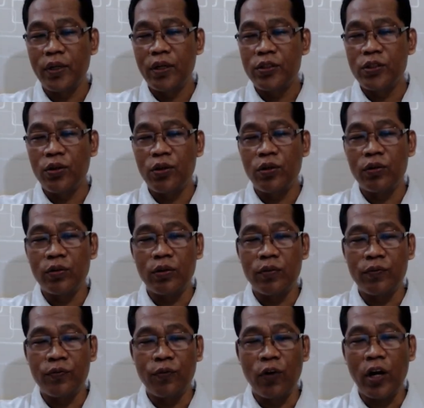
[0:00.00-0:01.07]

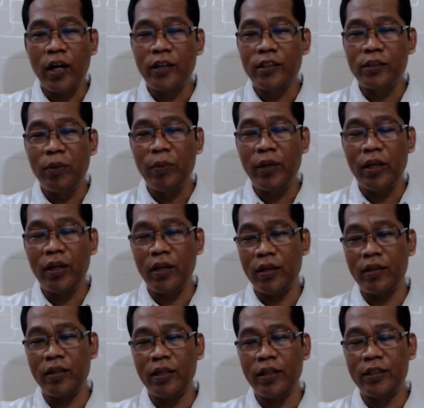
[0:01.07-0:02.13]
So for us, maybe
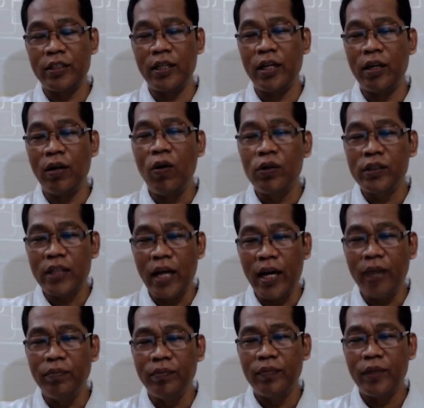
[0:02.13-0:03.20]
it's a long
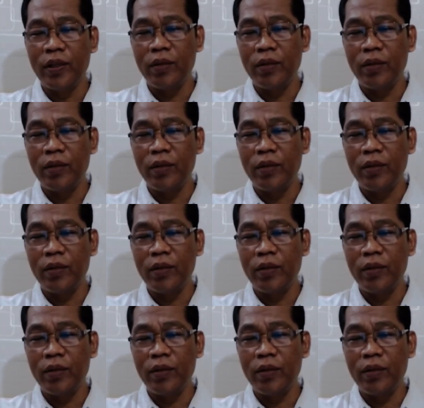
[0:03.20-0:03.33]
time,